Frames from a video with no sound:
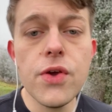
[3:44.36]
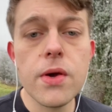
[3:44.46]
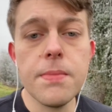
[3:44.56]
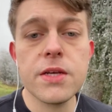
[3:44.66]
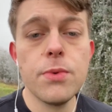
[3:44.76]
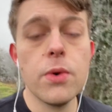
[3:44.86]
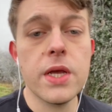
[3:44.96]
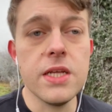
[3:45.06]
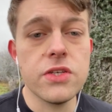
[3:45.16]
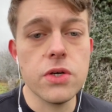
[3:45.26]
you can mix
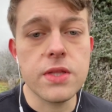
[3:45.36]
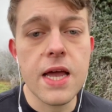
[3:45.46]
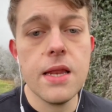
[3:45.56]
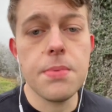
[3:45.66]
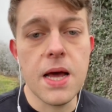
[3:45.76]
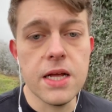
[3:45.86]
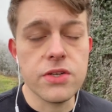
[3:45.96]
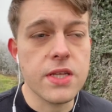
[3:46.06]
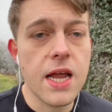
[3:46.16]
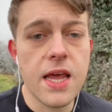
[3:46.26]
walking into your daily plans, your
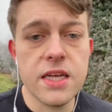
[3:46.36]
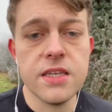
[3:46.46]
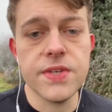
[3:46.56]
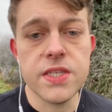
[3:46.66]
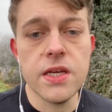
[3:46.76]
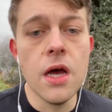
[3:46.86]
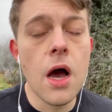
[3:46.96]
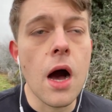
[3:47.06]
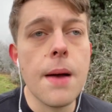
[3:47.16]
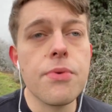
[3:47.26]
daily activity,
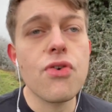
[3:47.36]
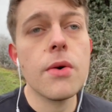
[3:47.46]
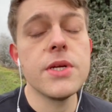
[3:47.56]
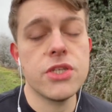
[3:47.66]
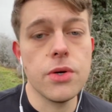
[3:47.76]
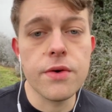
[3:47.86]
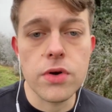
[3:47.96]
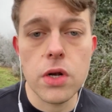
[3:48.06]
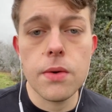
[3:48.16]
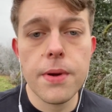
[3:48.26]
I promise you over a
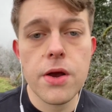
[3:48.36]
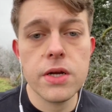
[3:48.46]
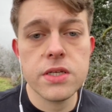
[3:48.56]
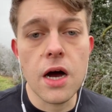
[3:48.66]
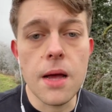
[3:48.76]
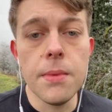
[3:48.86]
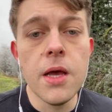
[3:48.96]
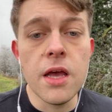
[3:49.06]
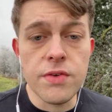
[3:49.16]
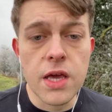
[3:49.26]
long period of time,
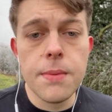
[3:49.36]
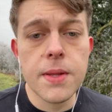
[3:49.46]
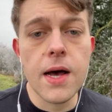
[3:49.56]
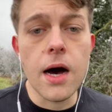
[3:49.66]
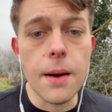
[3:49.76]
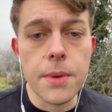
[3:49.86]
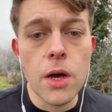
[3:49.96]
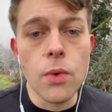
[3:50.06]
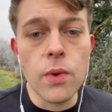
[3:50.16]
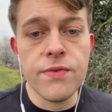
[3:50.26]
if you're keeping that up
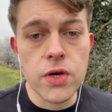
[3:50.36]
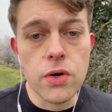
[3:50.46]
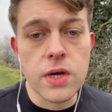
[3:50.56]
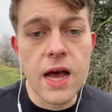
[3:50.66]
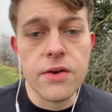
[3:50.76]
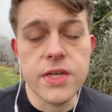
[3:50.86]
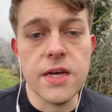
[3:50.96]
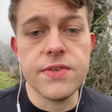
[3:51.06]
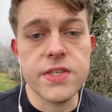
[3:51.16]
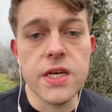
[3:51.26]
with your calorie
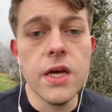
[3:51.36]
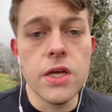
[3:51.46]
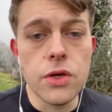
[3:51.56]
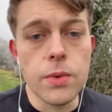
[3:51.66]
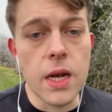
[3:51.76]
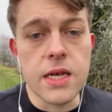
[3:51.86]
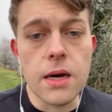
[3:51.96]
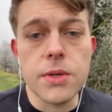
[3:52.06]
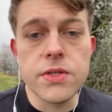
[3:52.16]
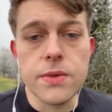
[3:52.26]
deficit, you will end up
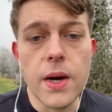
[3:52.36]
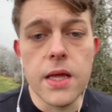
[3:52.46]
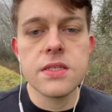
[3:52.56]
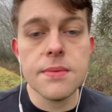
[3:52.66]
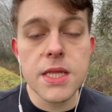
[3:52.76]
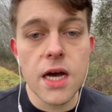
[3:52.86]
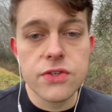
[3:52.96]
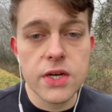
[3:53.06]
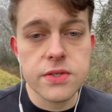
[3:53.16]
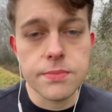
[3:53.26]
losing weight. Something that I
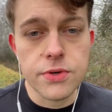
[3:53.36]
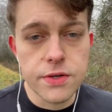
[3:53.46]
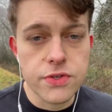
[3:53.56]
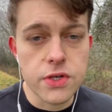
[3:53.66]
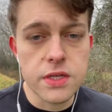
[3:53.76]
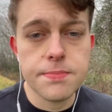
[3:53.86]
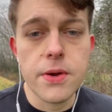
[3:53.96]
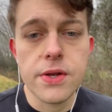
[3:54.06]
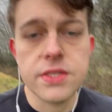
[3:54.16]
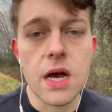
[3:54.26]
tried to improve during this
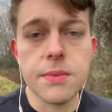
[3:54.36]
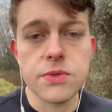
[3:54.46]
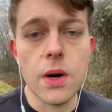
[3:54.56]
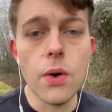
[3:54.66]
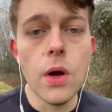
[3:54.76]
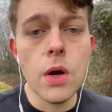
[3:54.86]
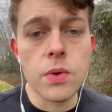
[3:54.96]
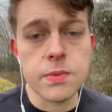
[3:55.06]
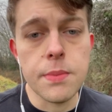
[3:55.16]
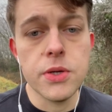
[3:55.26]
period of time as well
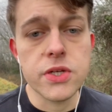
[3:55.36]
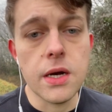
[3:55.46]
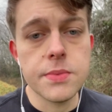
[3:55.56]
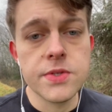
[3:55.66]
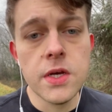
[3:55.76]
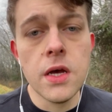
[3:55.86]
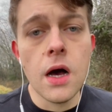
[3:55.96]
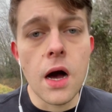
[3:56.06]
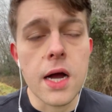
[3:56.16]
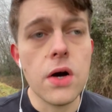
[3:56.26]
was my push-ups.
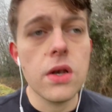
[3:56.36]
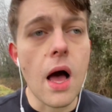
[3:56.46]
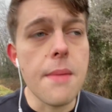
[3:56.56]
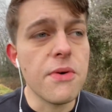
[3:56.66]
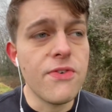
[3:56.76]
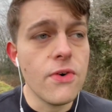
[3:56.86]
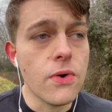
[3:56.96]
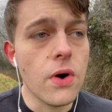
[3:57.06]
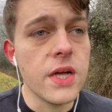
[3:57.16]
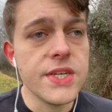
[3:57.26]
I can't lie,
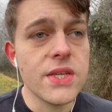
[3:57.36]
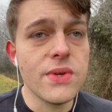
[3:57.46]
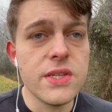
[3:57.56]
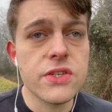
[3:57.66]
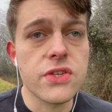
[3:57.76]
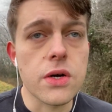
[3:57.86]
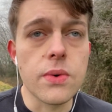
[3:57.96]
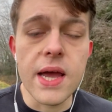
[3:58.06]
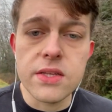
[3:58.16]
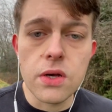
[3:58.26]
before I genuinely did struggle
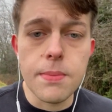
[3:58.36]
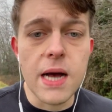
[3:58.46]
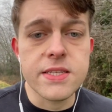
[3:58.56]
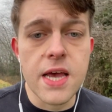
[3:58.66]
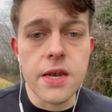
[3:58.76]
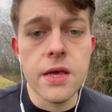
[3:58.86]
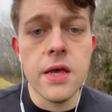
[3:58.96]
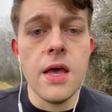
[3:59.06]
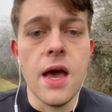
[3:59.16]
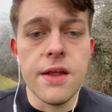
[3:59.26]
getting to about 10.
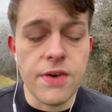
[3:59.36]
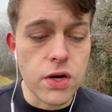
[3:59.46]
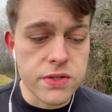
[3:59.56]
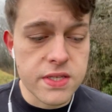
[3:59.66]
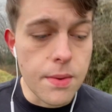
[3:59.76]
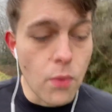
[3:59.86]
And if I got to 10